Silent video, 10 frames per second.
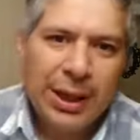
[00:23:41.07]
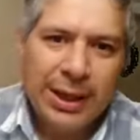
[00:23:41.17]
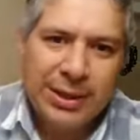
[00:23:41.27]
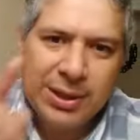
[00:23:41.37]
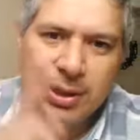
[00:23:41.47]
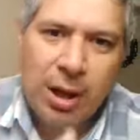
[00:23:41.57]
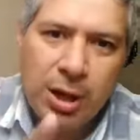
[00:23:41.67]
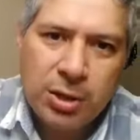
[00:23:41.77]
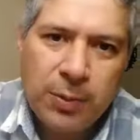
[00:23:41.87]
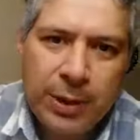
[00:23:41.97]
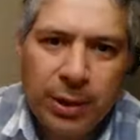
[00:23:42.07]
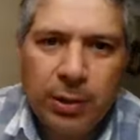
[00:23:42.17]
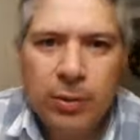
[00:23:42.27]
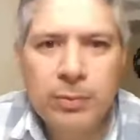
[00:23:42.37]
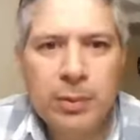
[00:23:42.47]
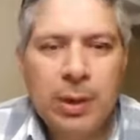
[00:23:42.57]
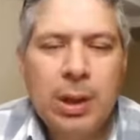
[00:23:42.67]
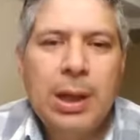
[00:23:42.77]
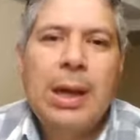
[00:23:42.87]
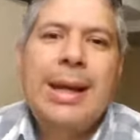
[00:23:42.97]
It starts with you.
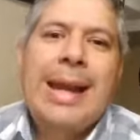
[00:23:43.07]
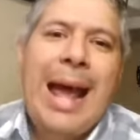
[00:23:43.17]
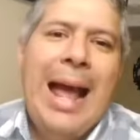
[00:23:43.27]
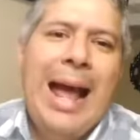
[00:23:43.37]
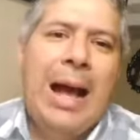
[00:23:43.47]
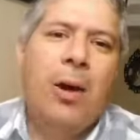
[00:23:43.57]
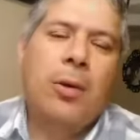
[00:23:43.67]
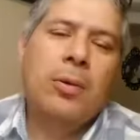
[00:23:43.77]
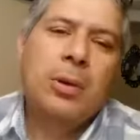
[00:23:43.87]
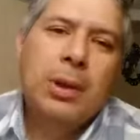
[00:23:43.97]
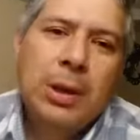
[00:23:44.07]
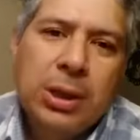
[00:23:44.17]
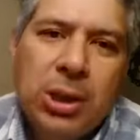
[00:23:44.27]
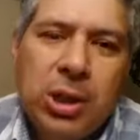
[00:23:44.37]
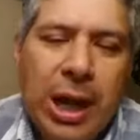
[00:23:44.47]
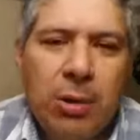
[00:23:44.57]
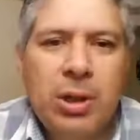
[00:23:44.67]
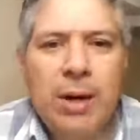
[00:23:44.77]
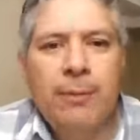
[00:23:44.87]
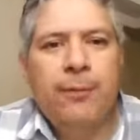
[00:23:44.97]
Now shall
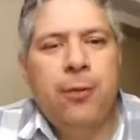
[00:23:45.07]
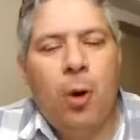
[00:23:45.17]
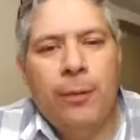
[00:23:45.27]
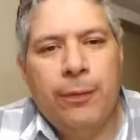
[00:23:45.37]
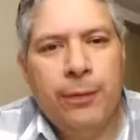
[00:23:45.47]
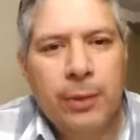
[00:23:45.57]
come forth